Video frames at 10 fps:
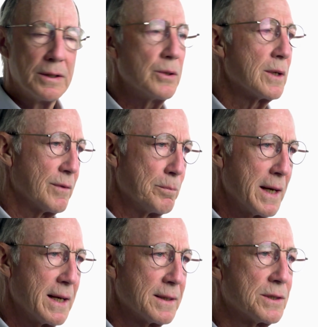You have a
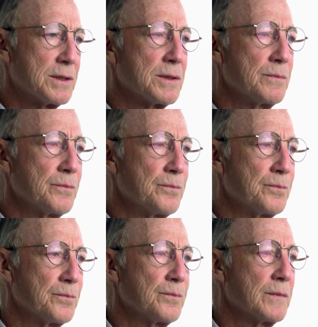mass
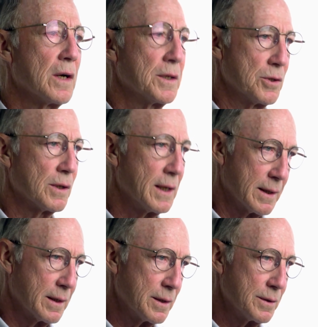on your
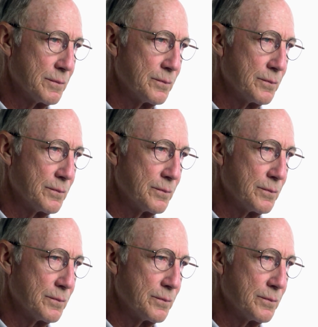lung.